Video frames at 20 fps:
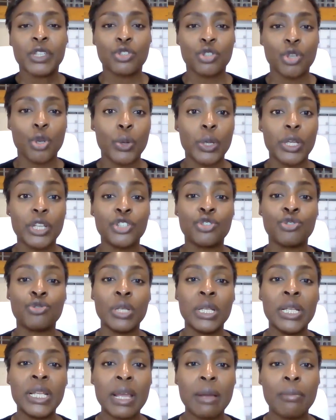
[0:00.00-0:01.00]
So it's
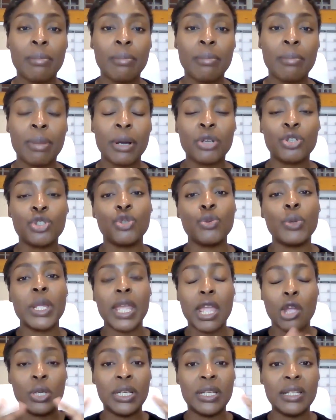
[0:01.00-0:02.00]
really about doing a
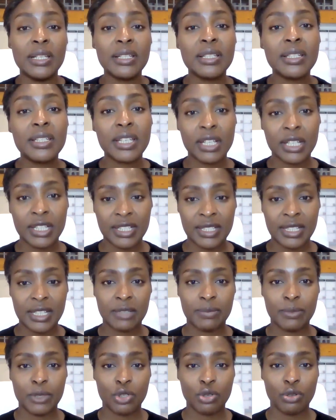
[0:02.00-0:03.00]
holistic
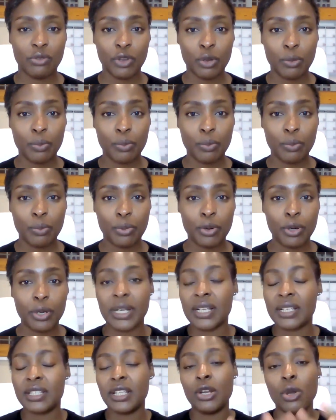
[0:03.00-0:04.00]
assessment of your
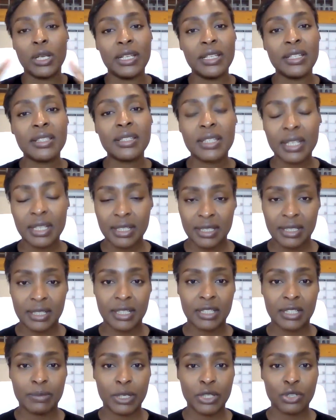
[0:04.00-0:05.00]
products and a holistic
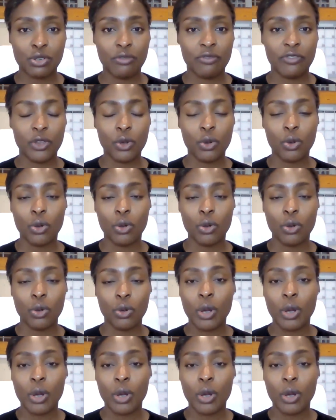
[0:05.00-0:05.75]
assessment of your